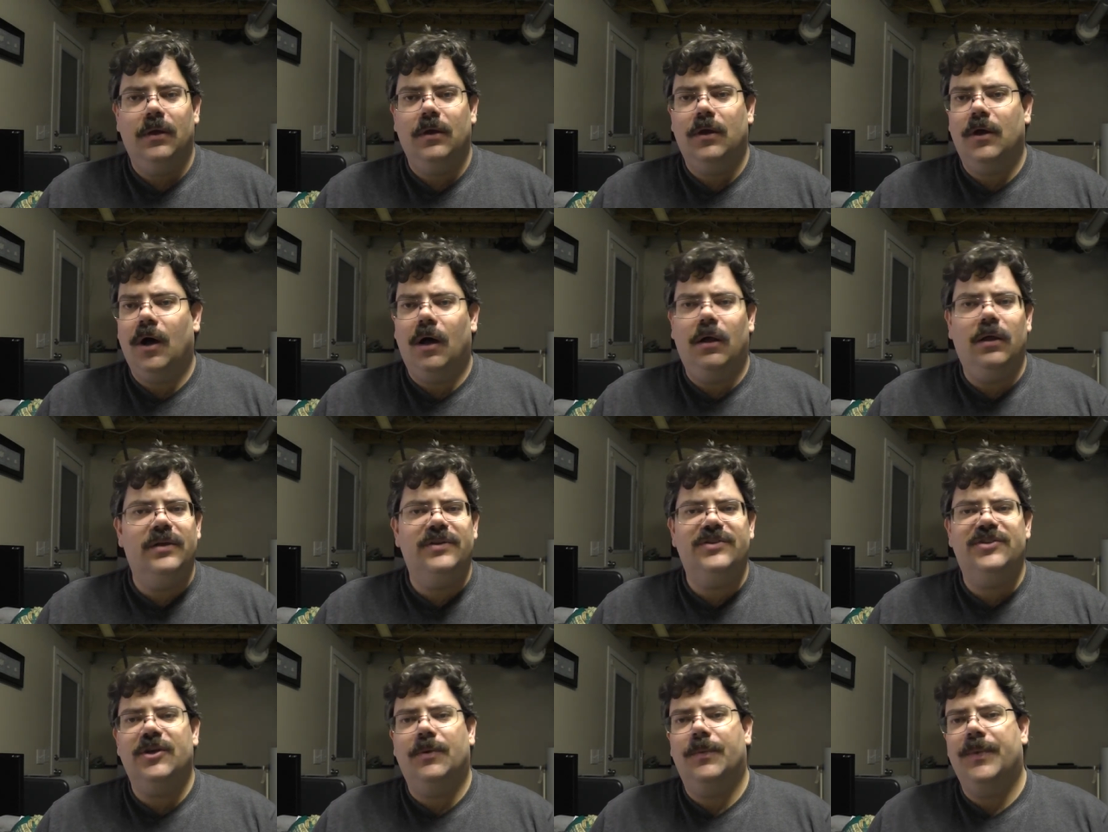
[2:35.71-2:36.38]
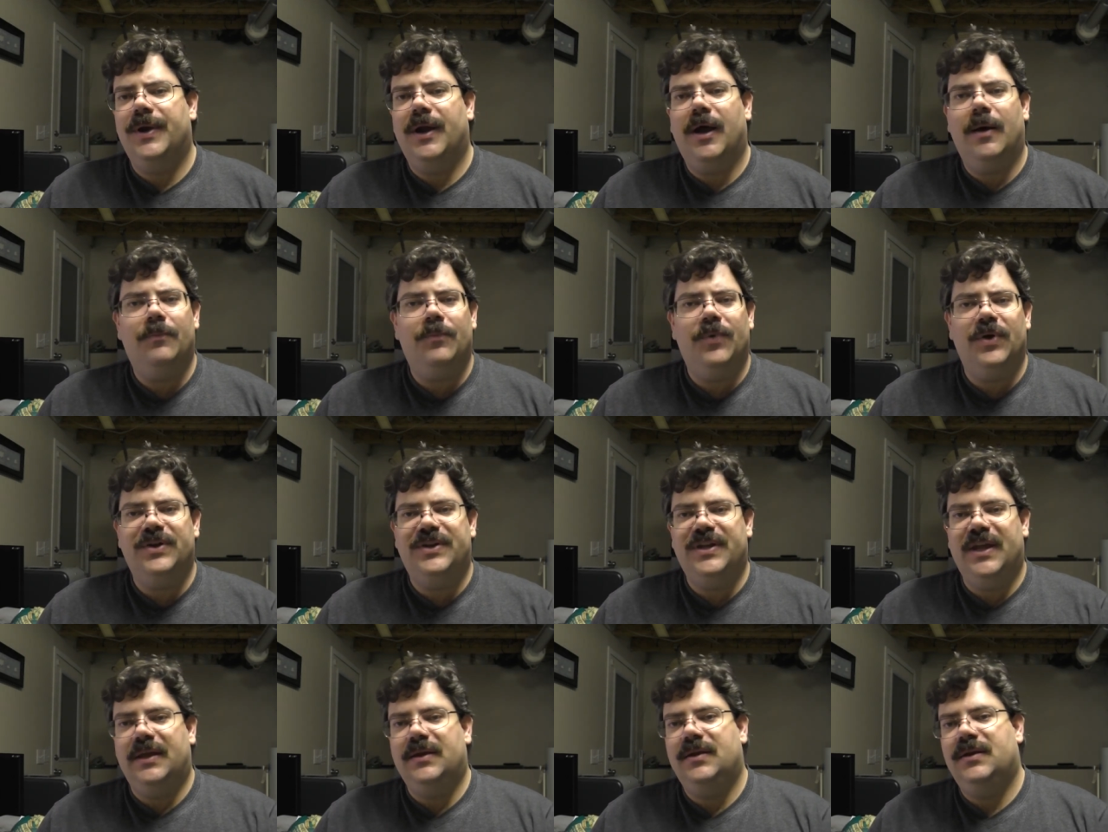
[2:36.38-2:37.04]
calling someone up,
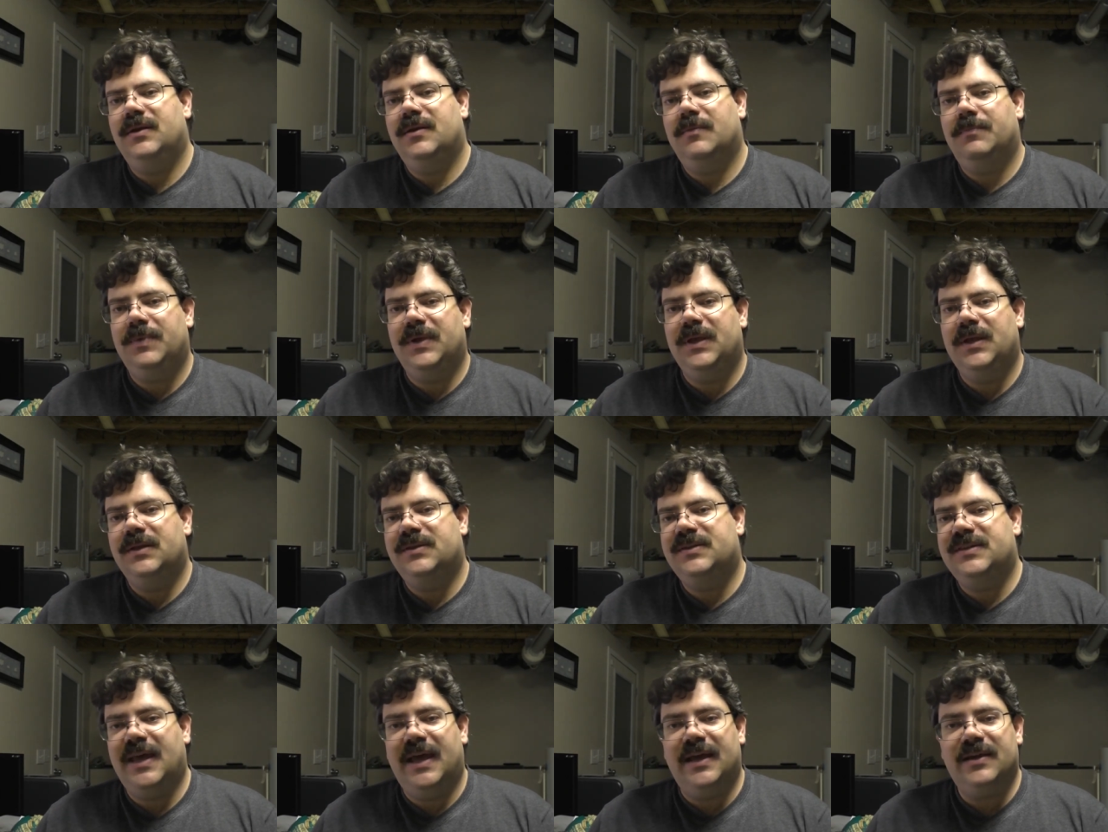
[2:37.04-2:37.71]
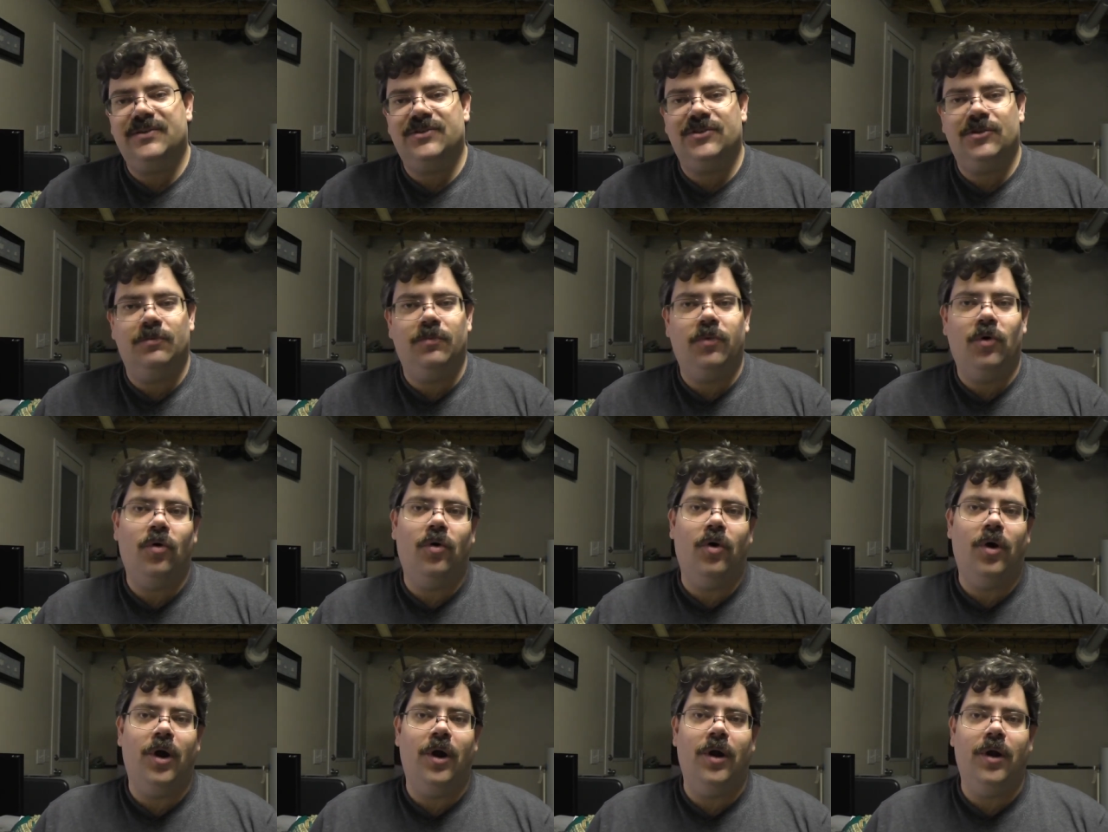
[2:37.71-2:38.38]
pretending to be tech
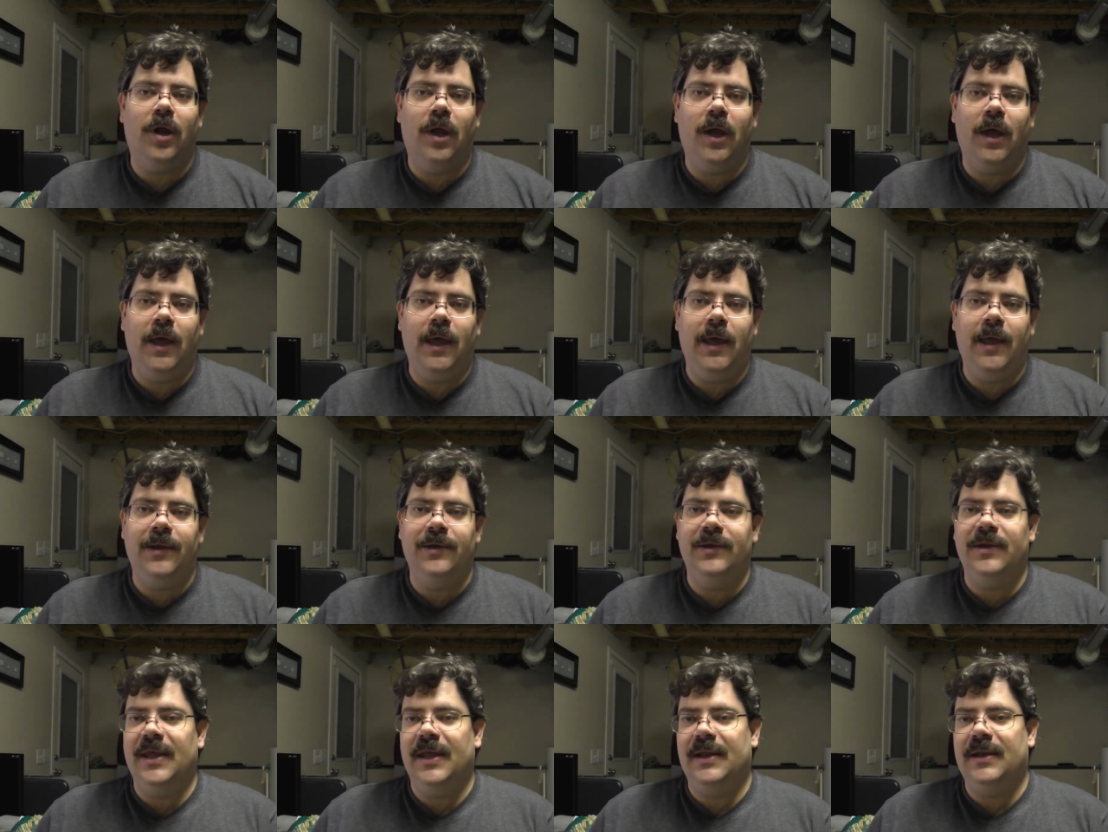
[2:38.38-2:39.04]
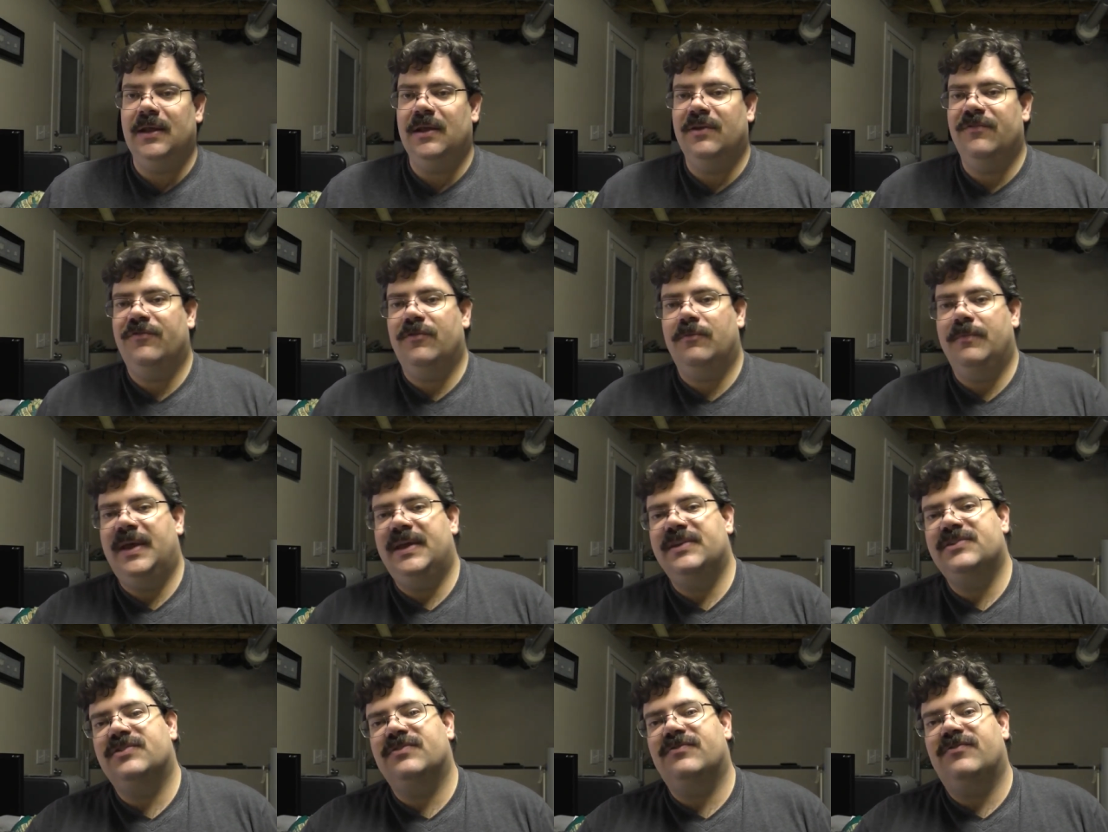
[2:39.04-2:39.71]
support, and getting
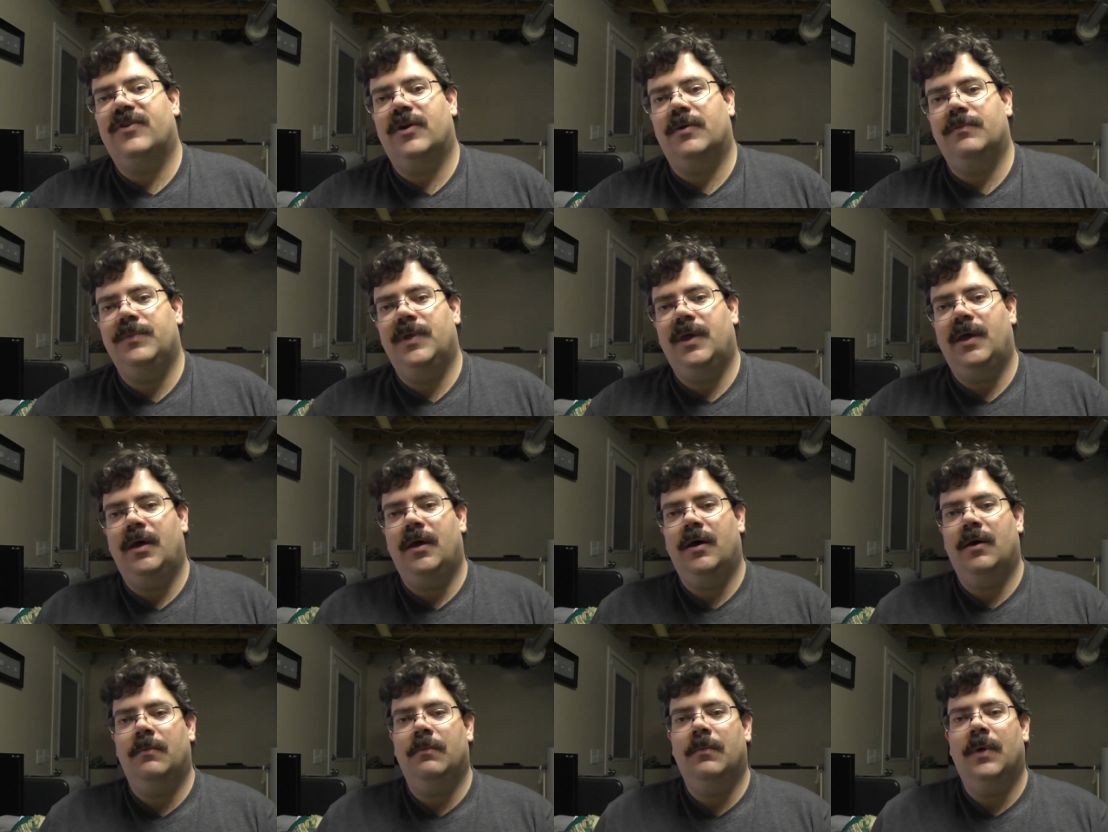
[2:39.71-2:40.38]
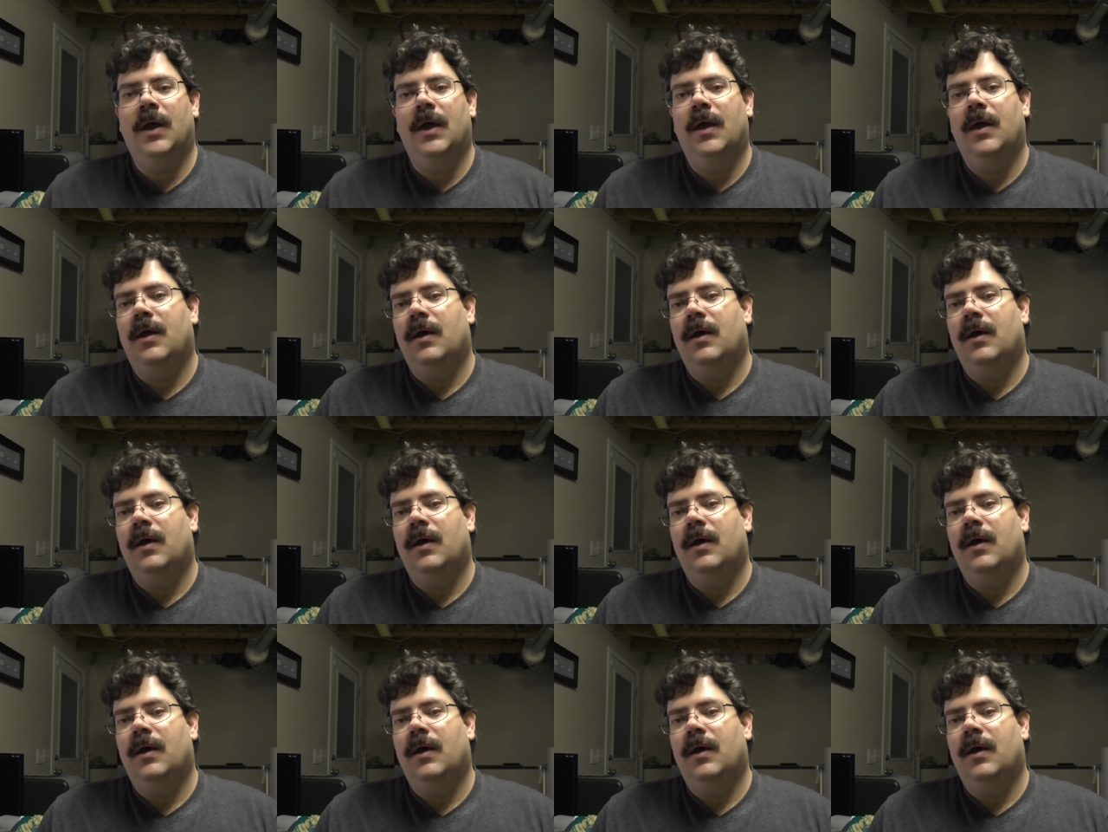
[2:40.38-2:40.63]
information from them,